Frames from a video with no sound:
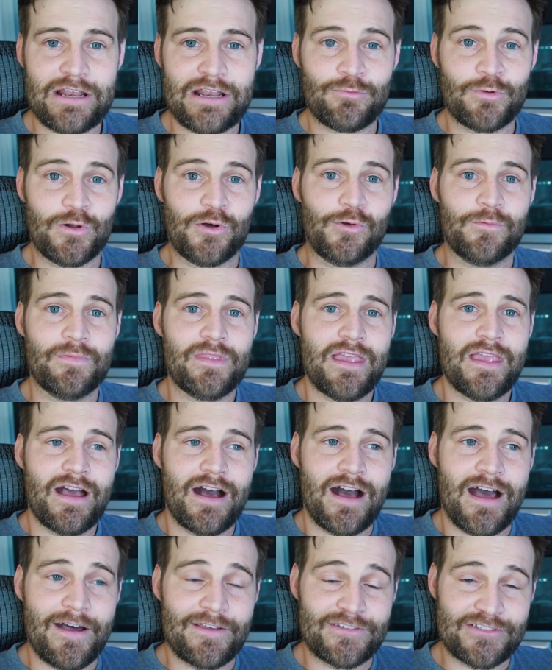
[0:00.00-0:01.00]
enroll.
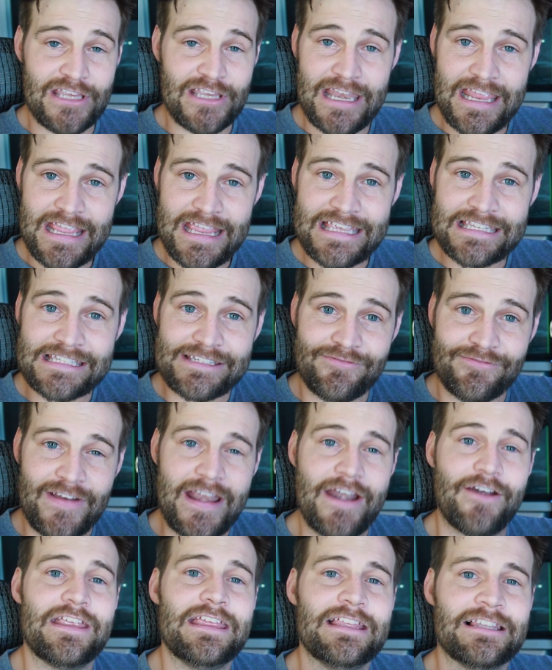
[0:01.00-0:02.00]
Seating is
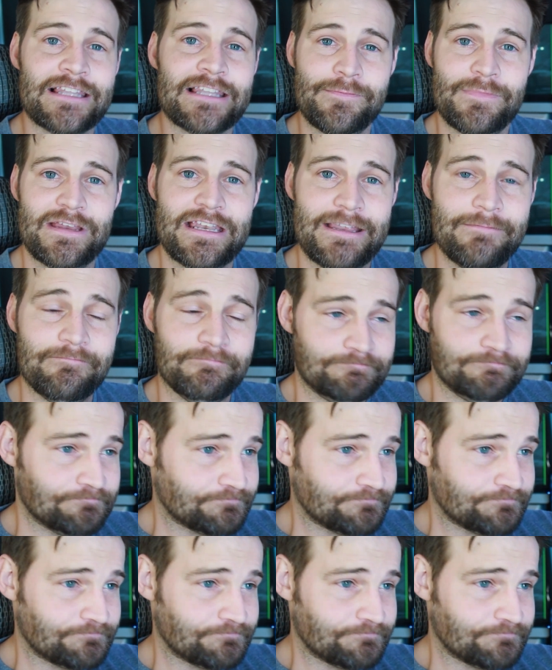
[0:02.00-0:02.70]
very limited,